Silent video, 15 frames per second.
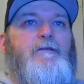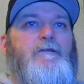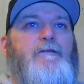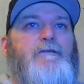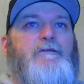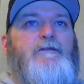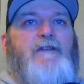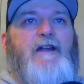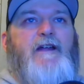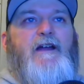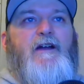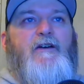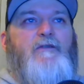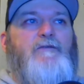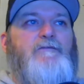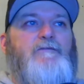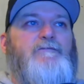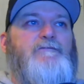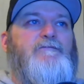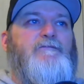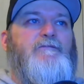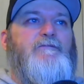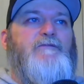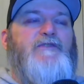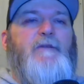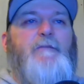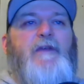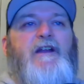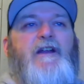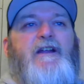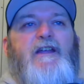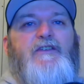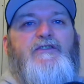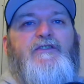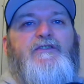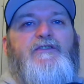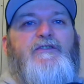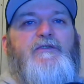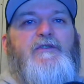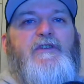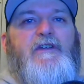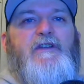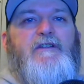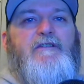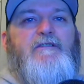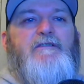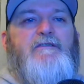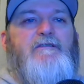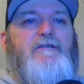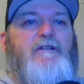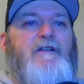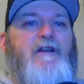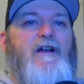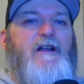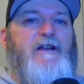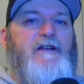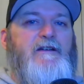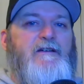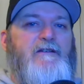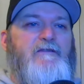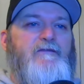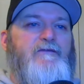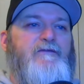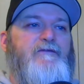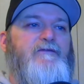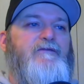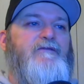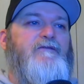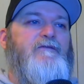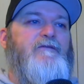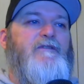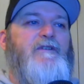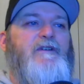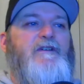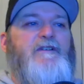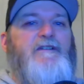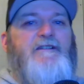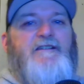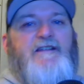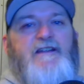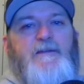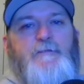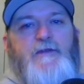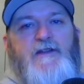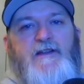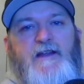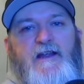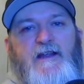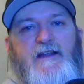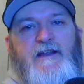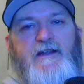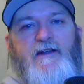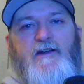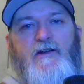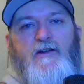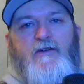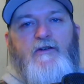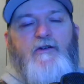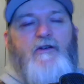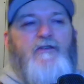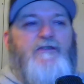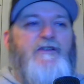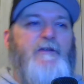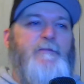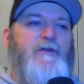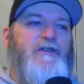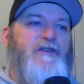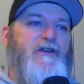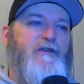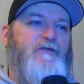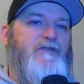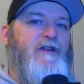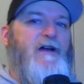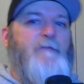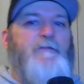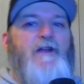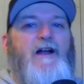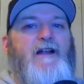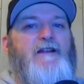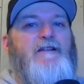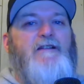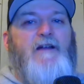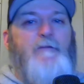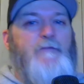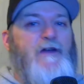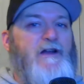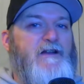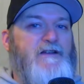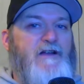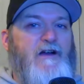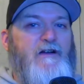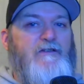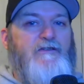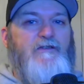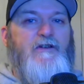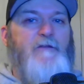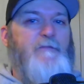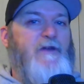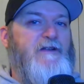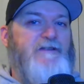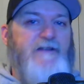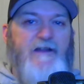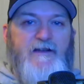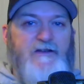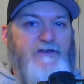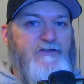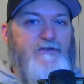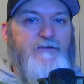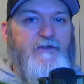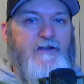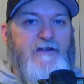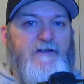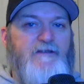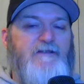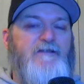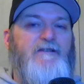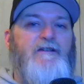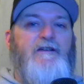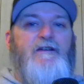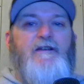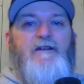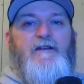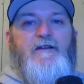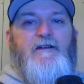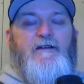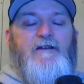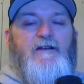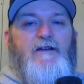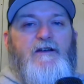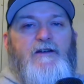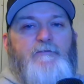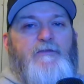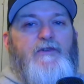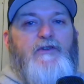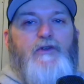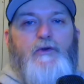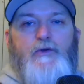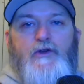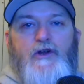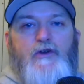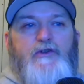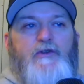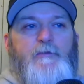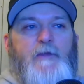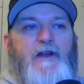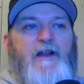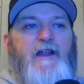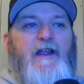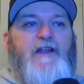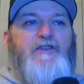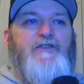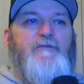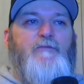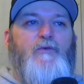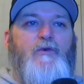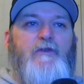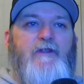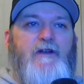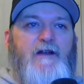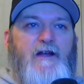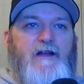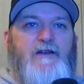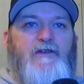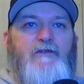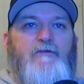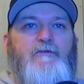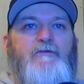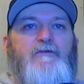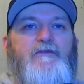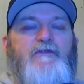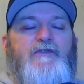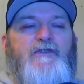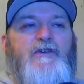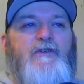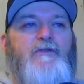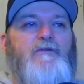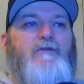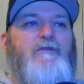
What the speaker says: Now, some medications you can kind of skip a day here or skip a dose. I'm not a doctor. I'm not saying to do this. You know your medication more than I do, so